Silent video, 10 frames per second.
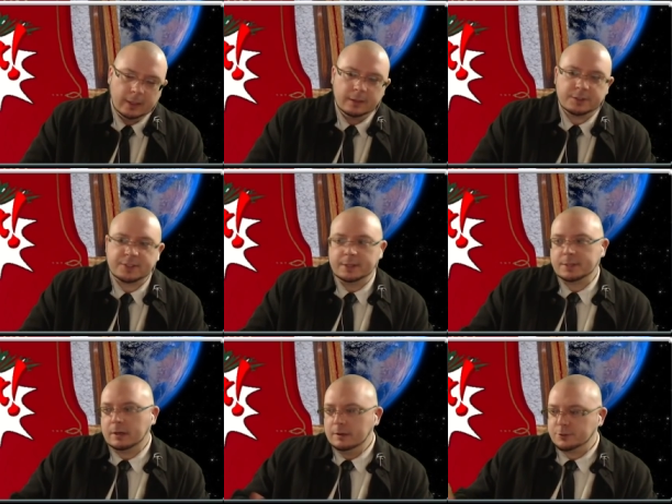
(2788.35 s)
The
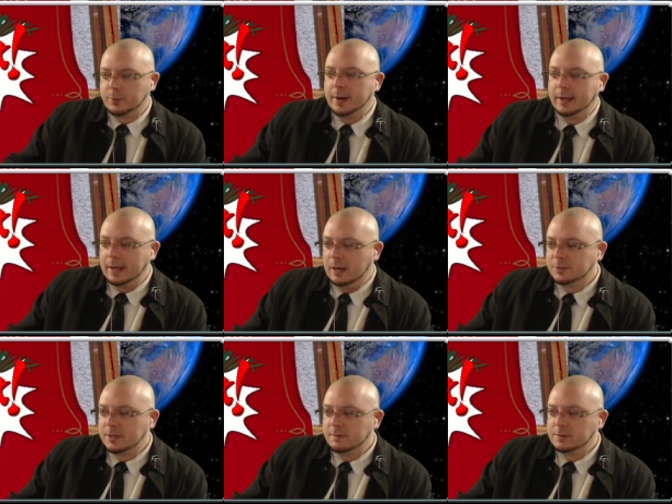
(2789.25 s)
Centaur is running now
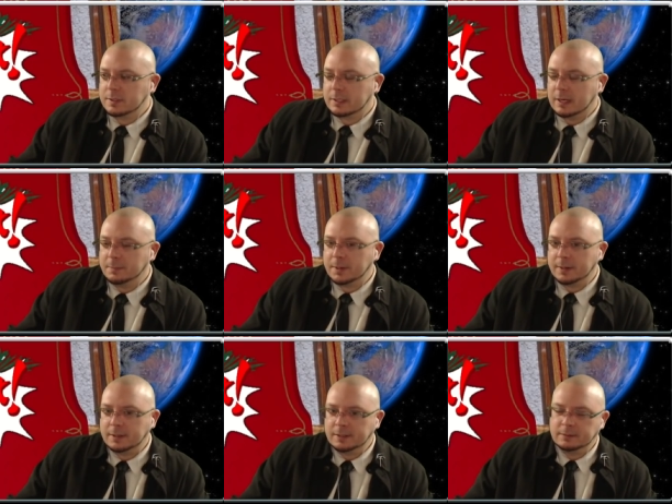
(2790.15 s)
instead of using the cop
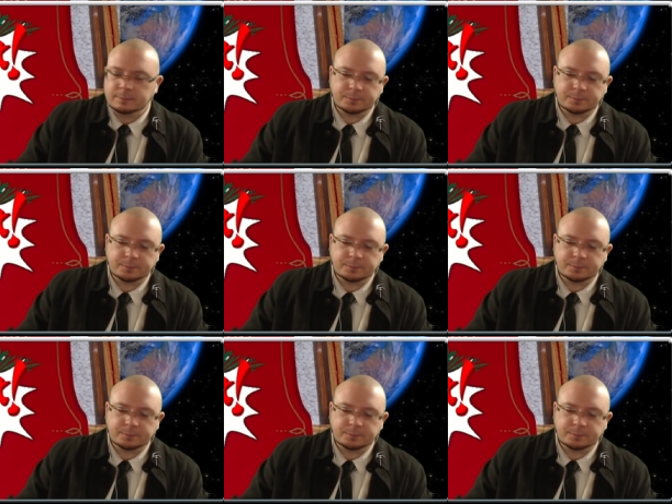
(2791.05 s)
car.